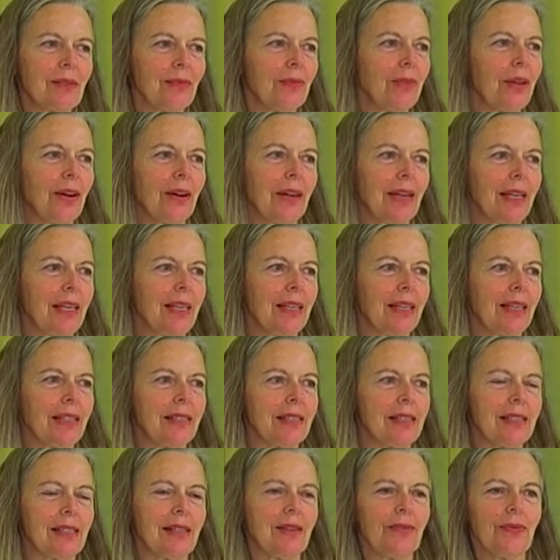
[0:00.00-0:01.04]
is very
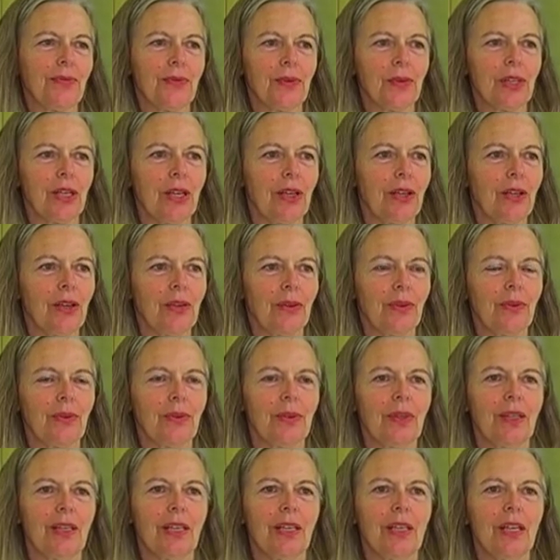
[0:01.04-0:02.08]
easy for you.
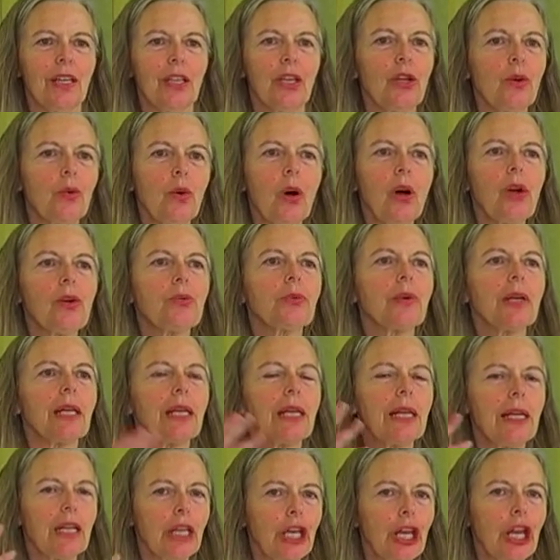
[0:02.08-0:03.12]
You
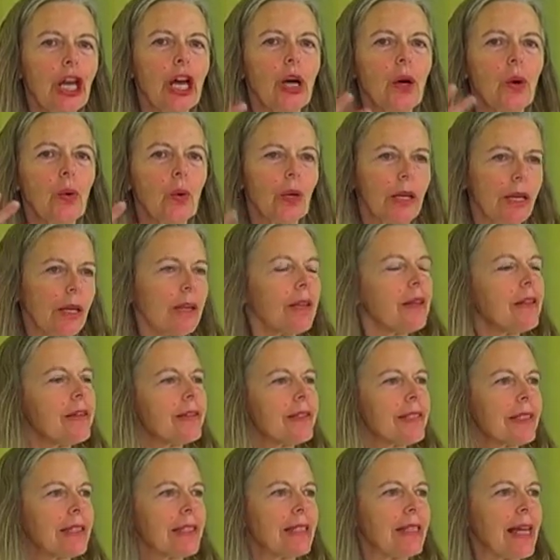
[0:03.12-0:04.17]
already know and
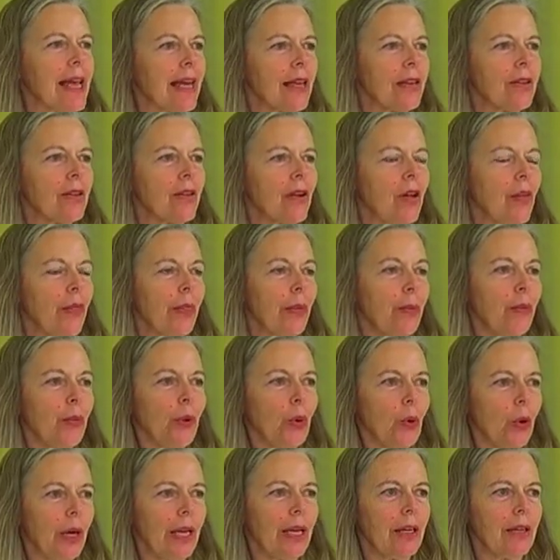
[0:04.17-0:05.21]
understand all the
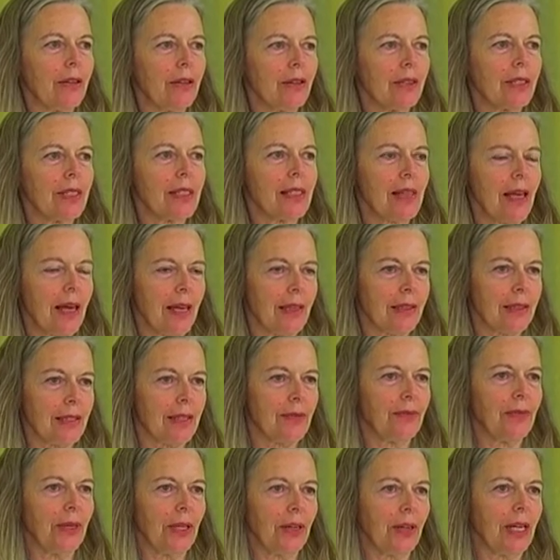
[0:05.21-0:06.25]
pointers.
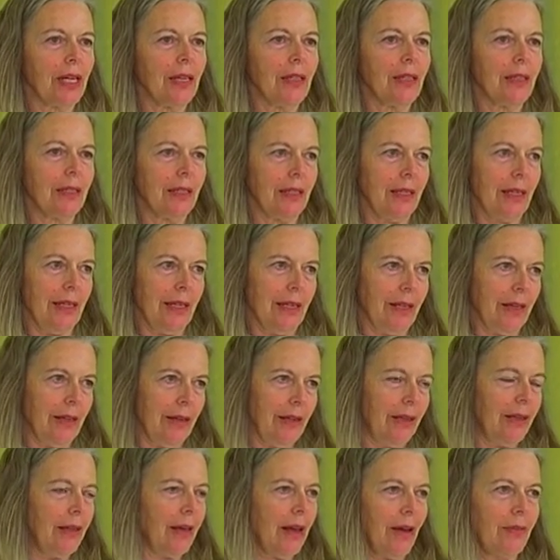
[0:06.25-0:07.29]
That's very
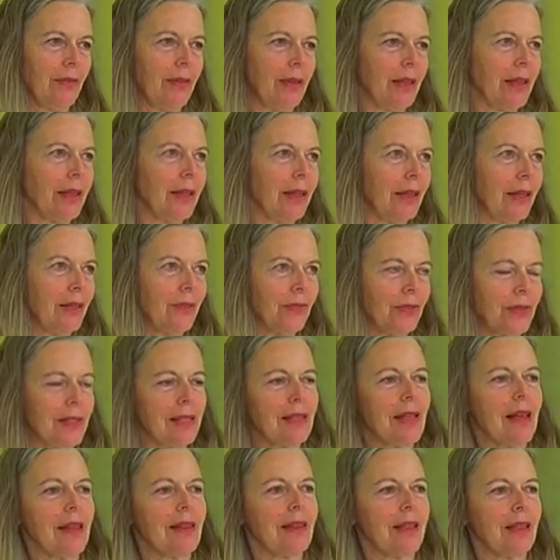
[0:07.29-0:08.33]
clear in everything you've
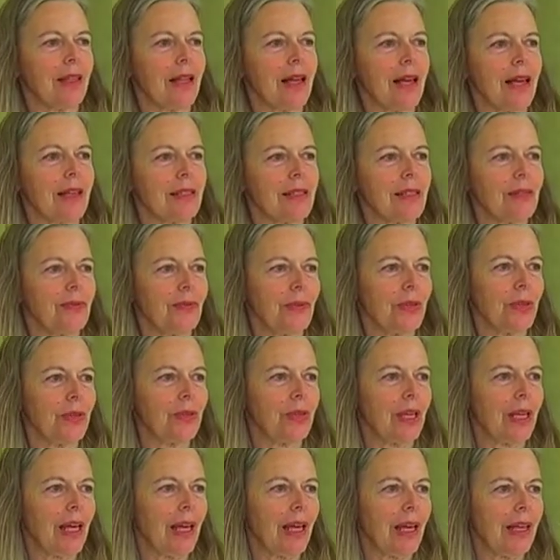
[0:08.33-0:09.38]
said the last
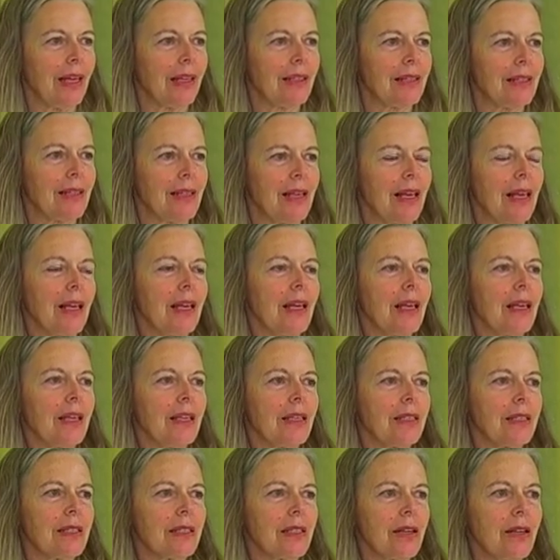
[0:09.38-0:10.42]
few days.
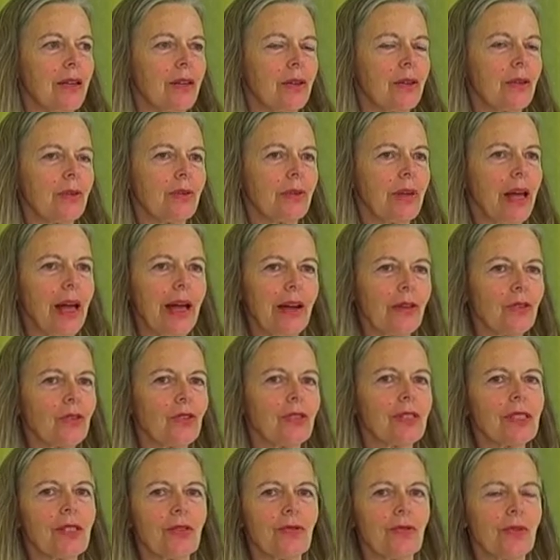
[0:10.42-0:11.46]
So now
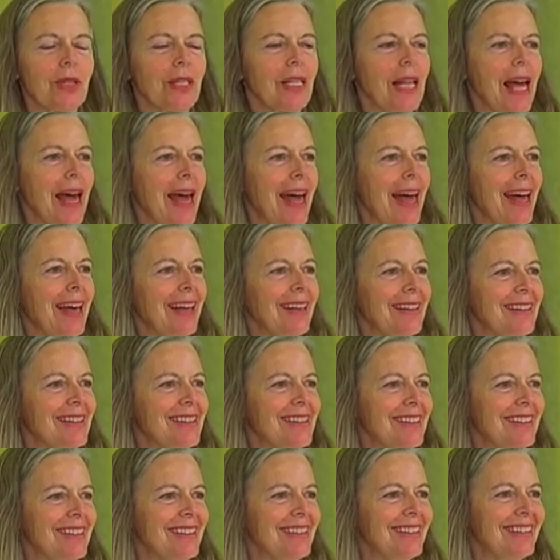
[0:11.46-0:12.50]
just
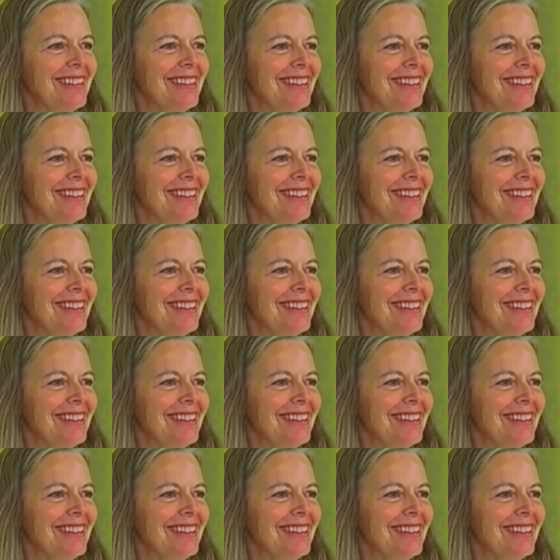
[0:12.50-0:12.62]
relax.